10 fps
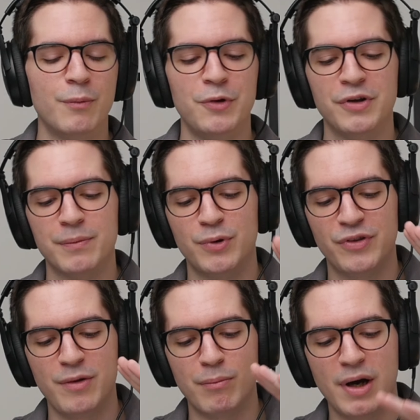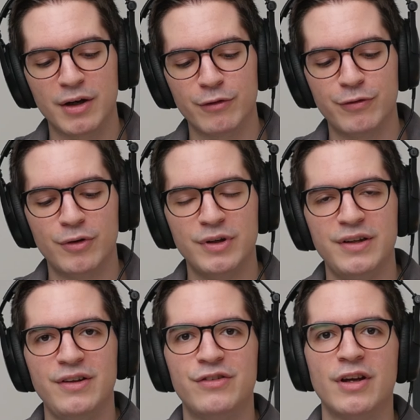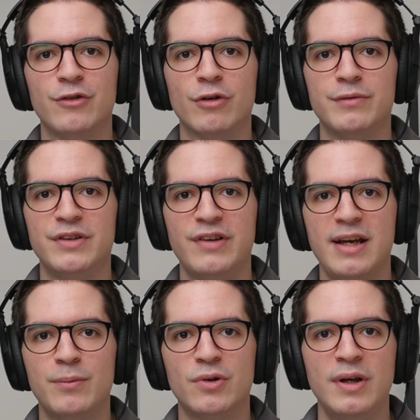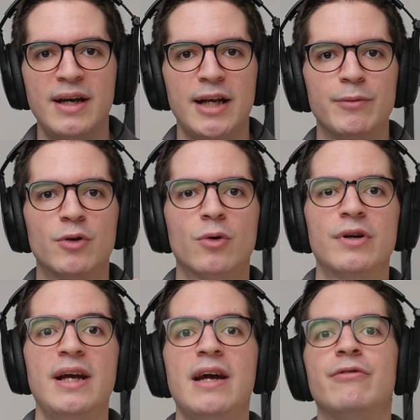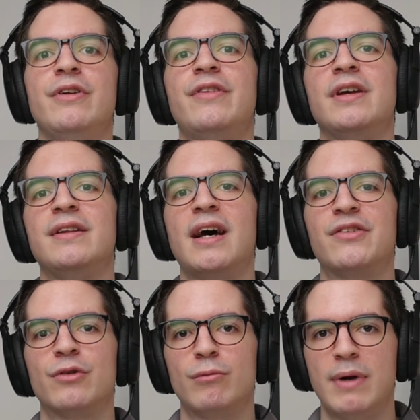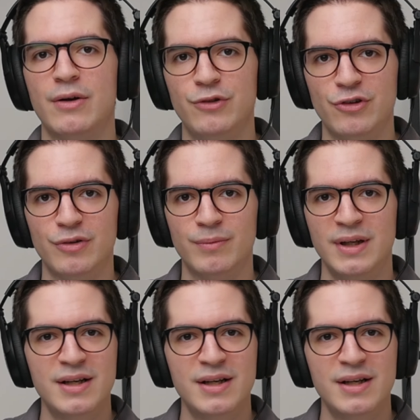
where you can put the microphone in the center of a table and record everything that's around you.